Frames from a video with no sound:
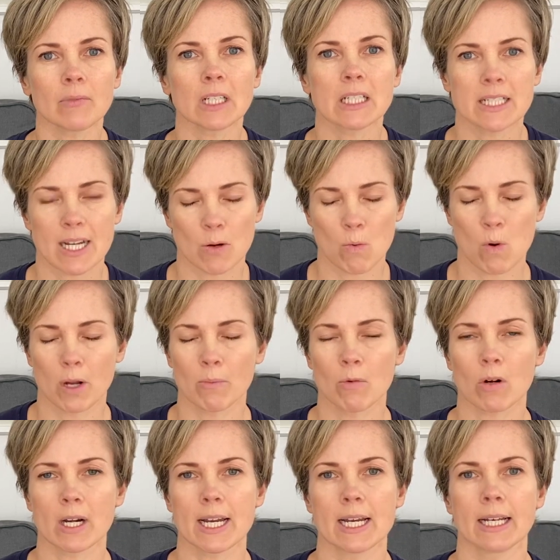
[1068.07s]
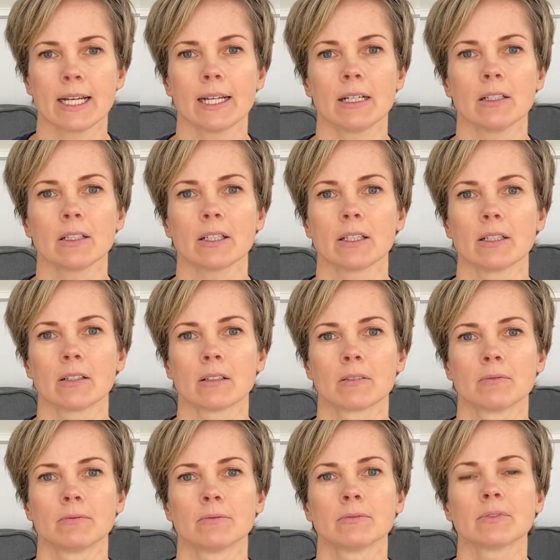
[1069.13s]
Take one more inhale here.
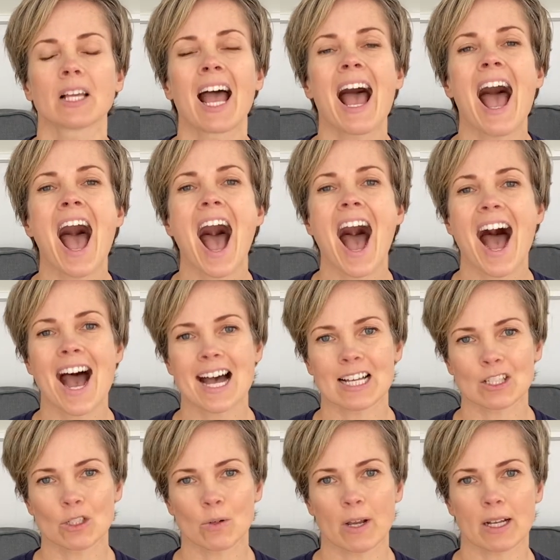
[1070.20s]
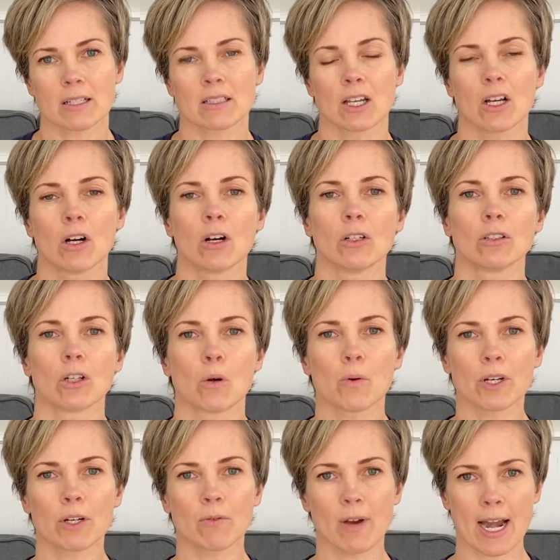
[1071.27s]
As you exhale, lower
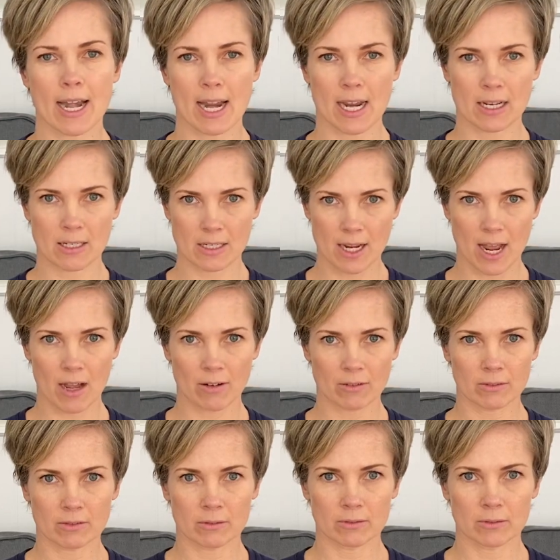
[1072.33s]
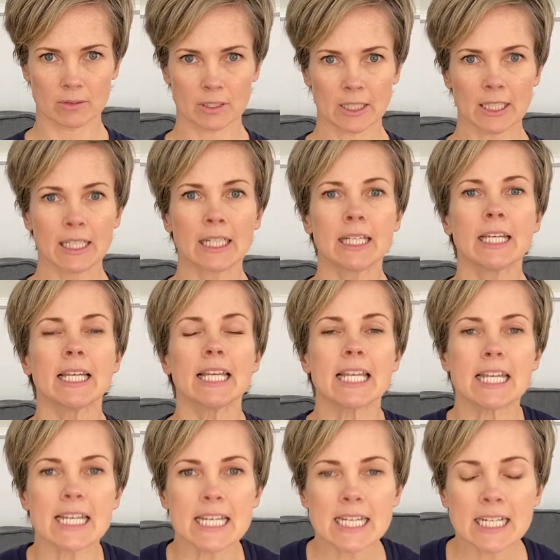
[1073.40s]
your right hand down.
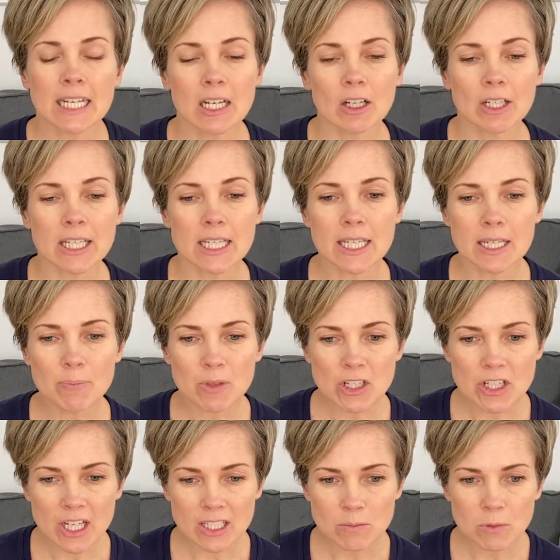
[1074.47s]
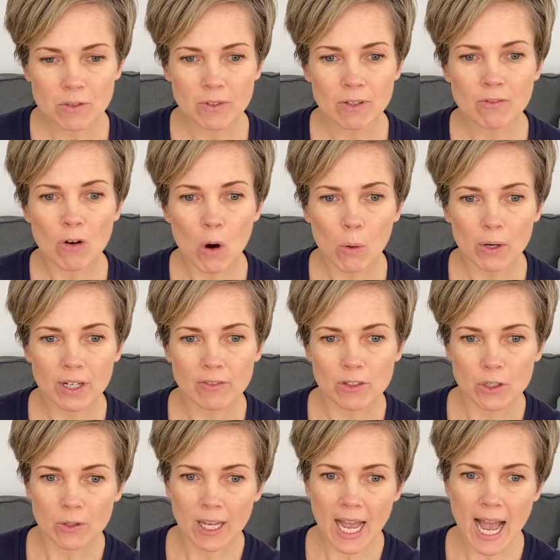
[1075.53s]
Inhale, keep the chest moving forward if
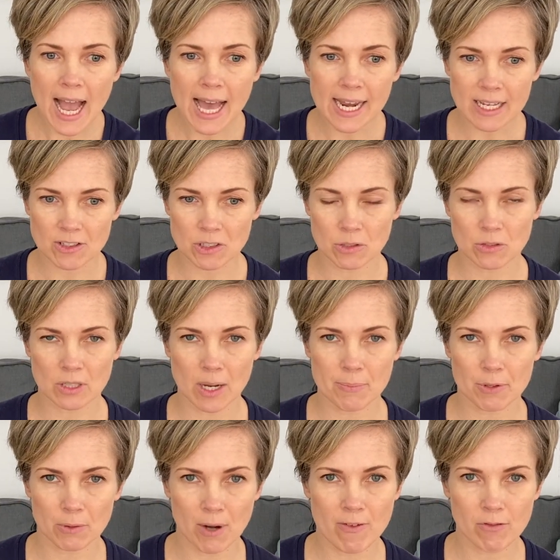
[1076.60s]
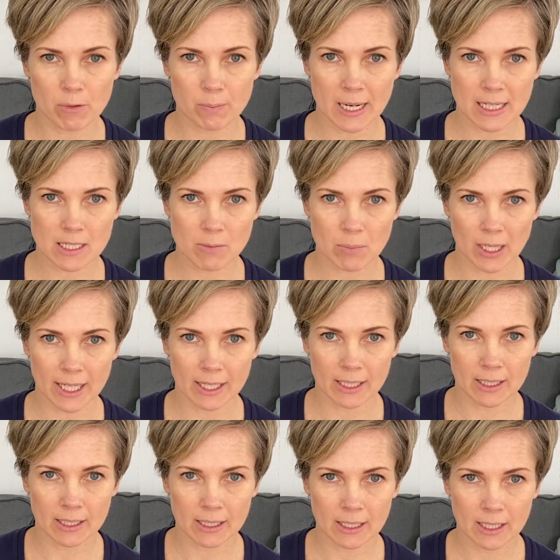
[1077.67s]
you can as you step your right foot back to plank.
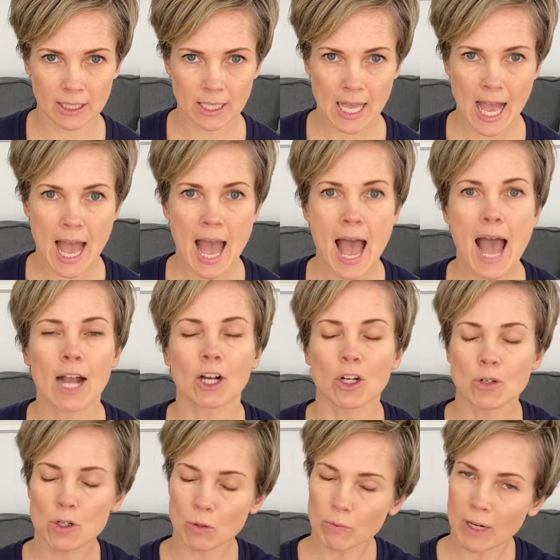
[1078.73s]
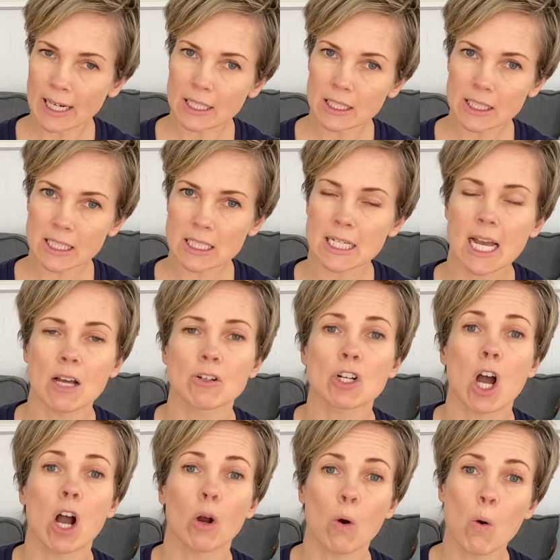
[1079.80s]
Go directly to down
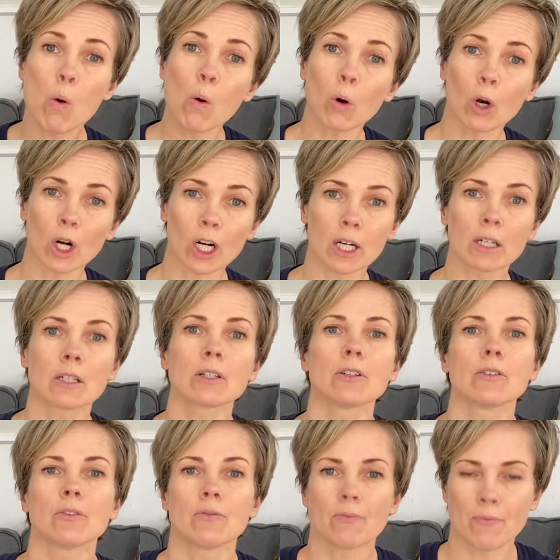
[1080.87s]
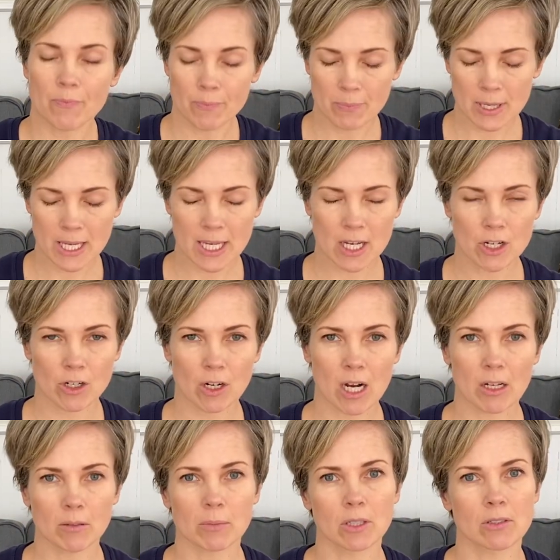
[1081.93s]
dog or pin your
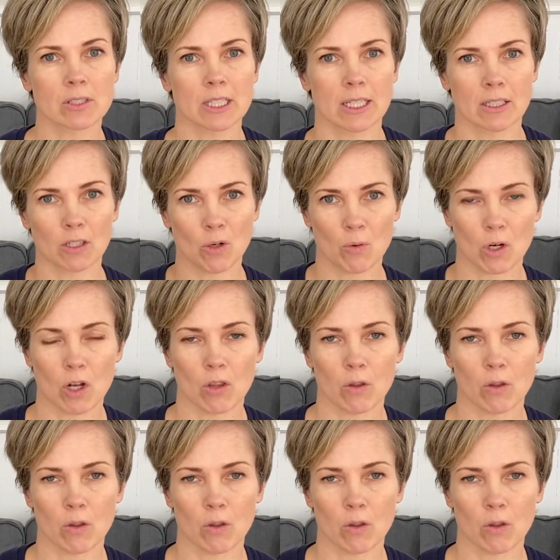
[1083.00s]
elbows in, lower all the